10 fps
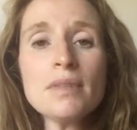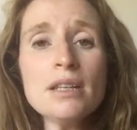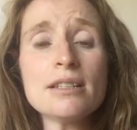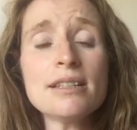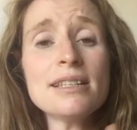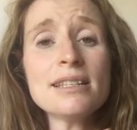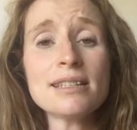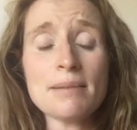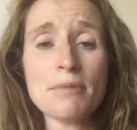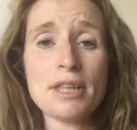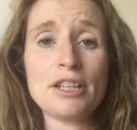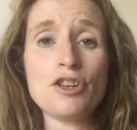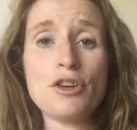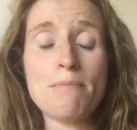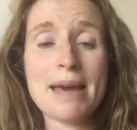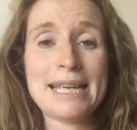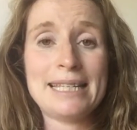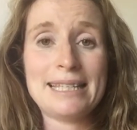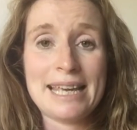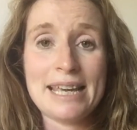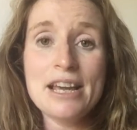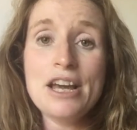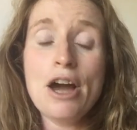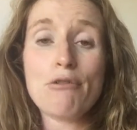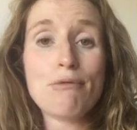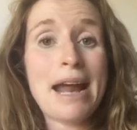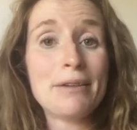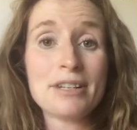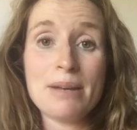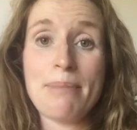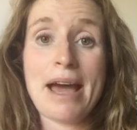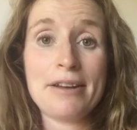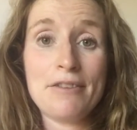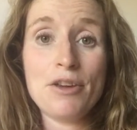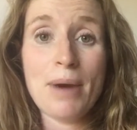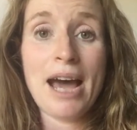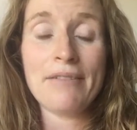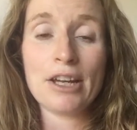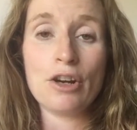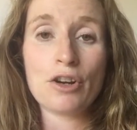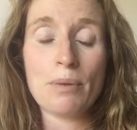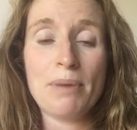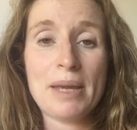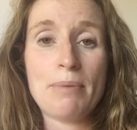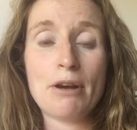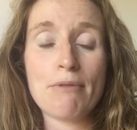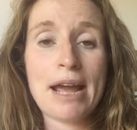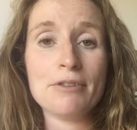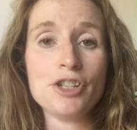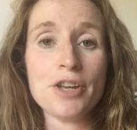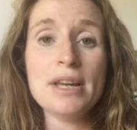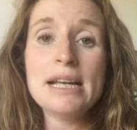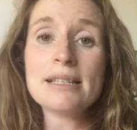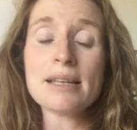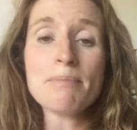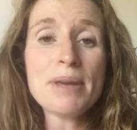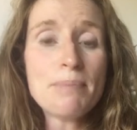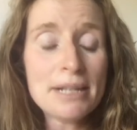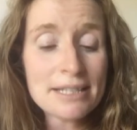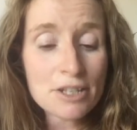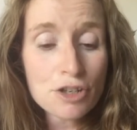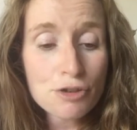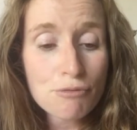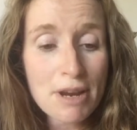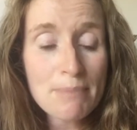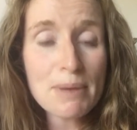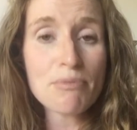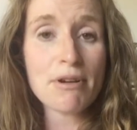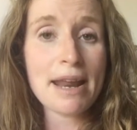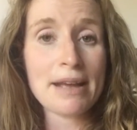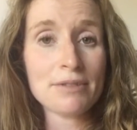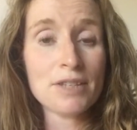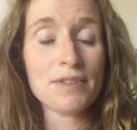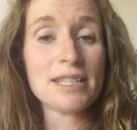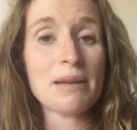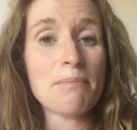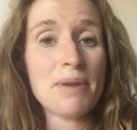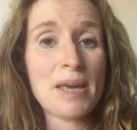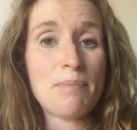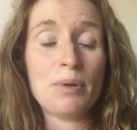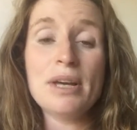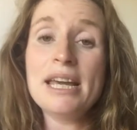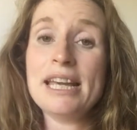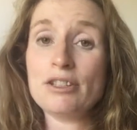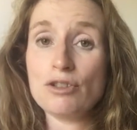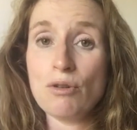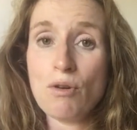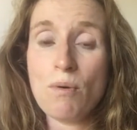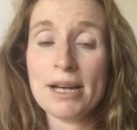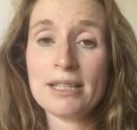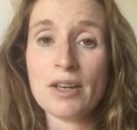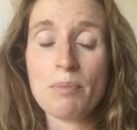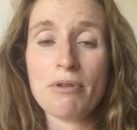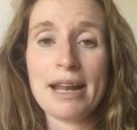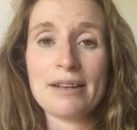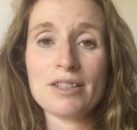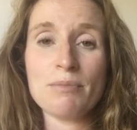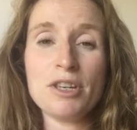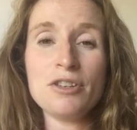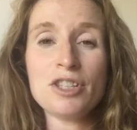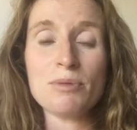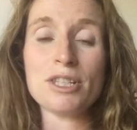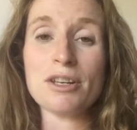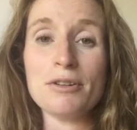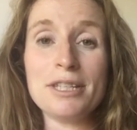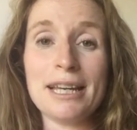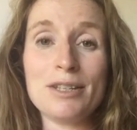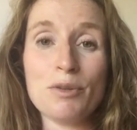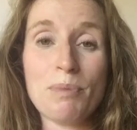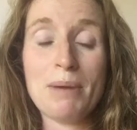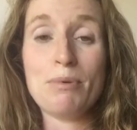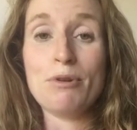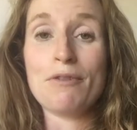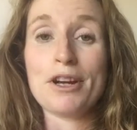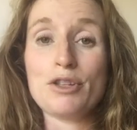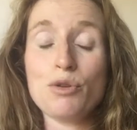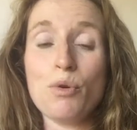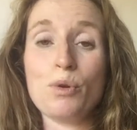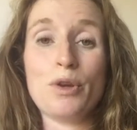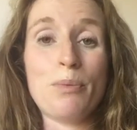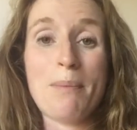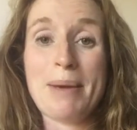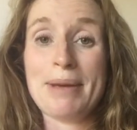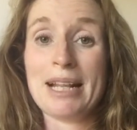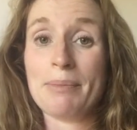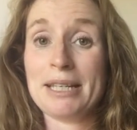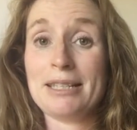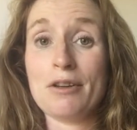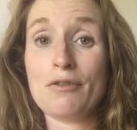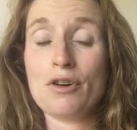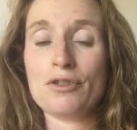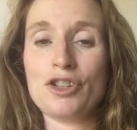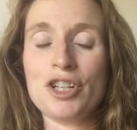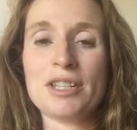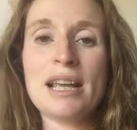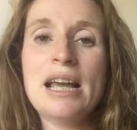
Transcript: So this is something that you may see around and about if you were having a look at people around you. Some people it's extremely pronounced, for some people it's not quite so pronounced. And we used to associate it with people who are very tall, who were maybe a little bit self-conscious,